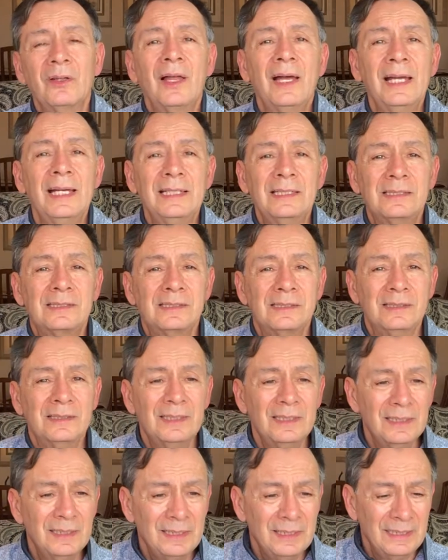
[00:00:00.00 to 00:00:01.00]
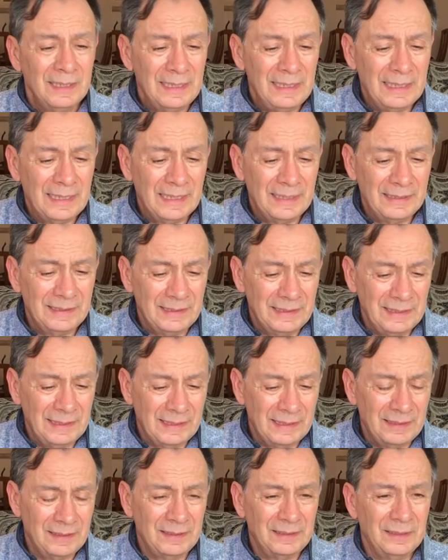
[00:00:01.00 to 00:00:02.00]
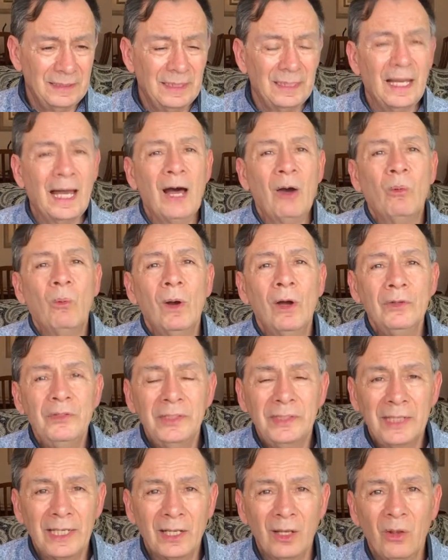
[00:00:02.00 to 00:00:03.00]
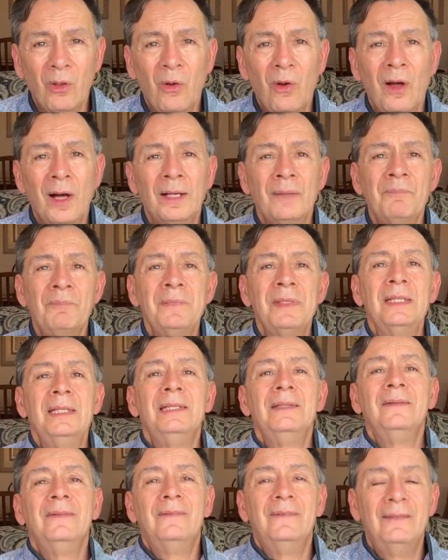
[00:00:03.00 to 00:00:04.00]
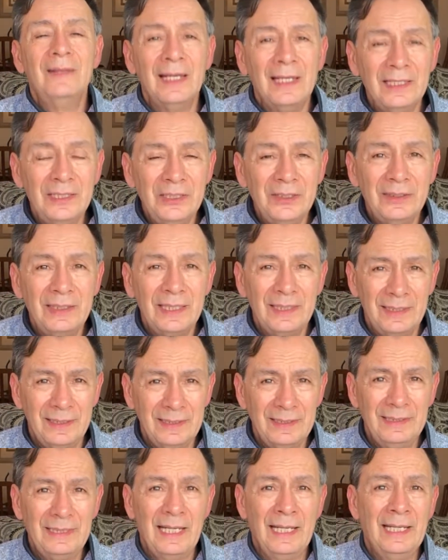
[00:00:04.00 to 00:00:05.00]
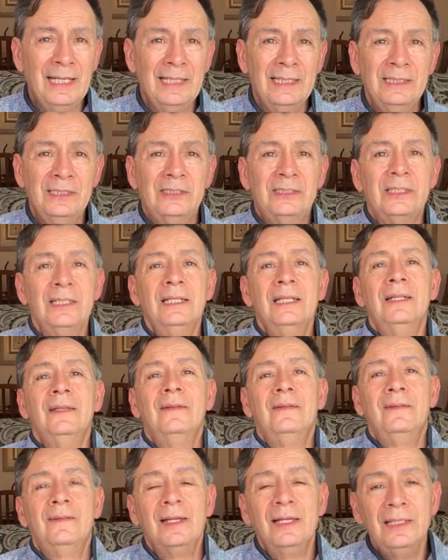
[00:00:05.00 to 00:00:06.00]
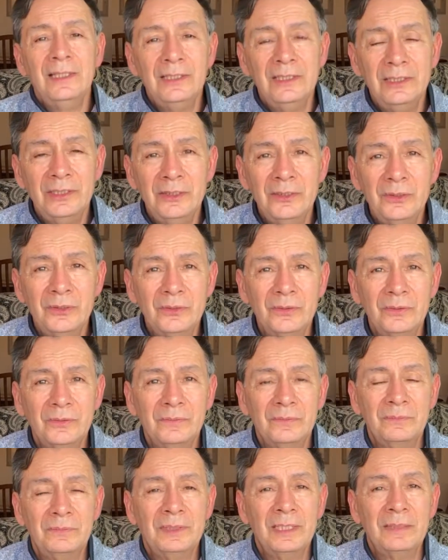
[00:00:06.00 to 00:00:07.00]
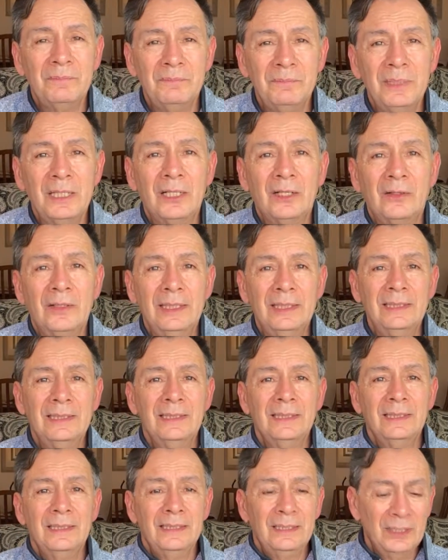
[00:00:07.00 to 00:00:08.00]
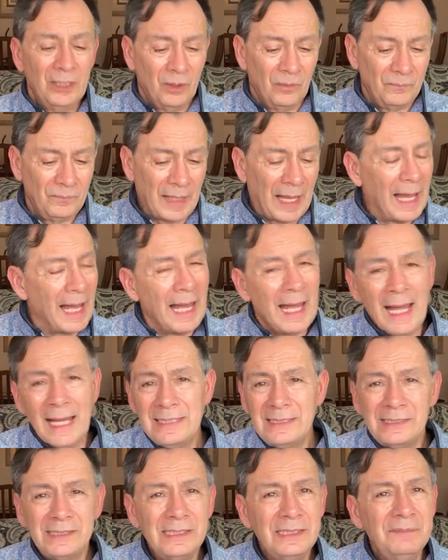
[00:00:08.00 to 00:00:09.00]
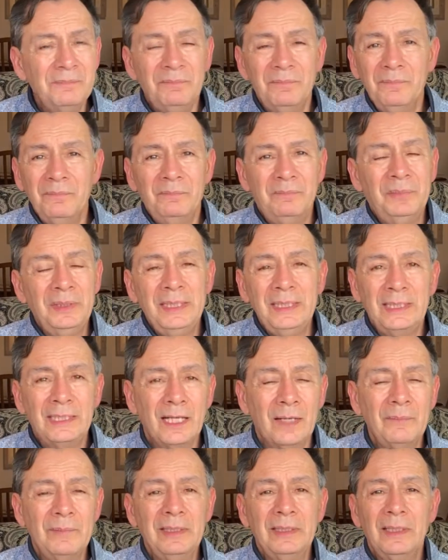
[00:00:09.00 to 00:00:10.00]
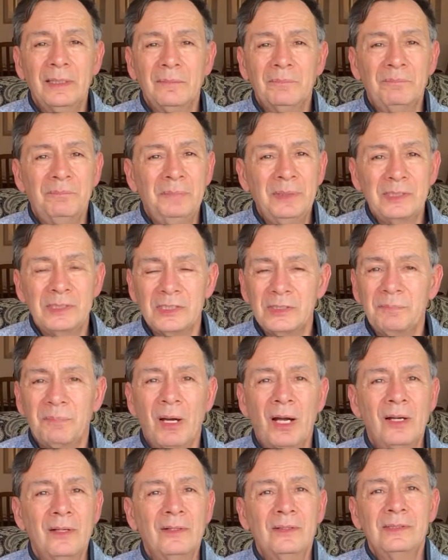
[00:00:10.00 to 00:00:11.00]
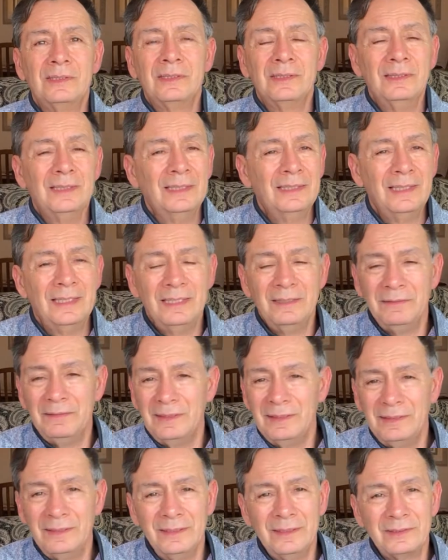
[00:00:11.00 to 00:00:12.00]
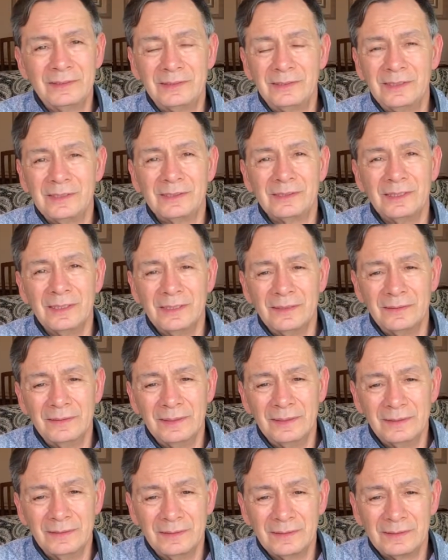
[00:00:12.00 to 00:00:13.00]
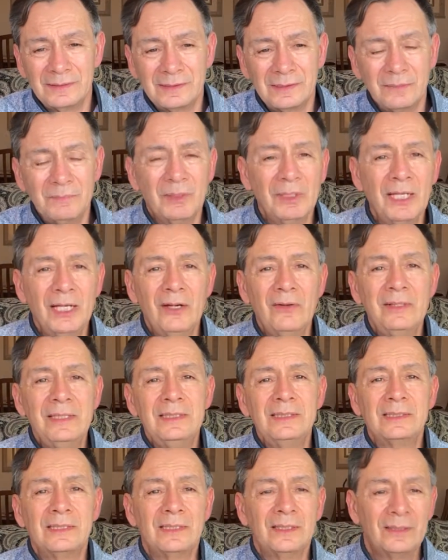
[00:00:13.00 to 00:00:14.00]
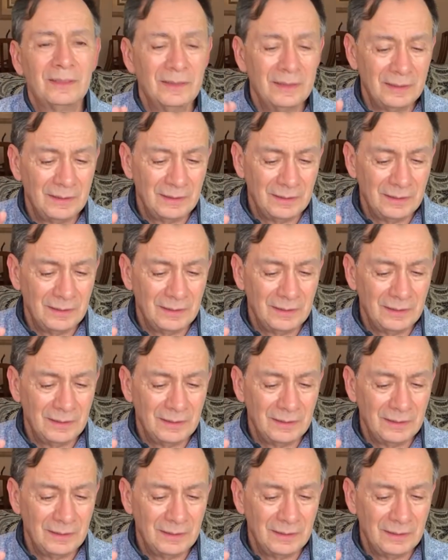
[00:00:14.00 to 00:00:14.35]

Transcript: likes, and how well you get along. Then you get engaged. Then you get married. You know, I see becoming business partners, and there's just the similarities are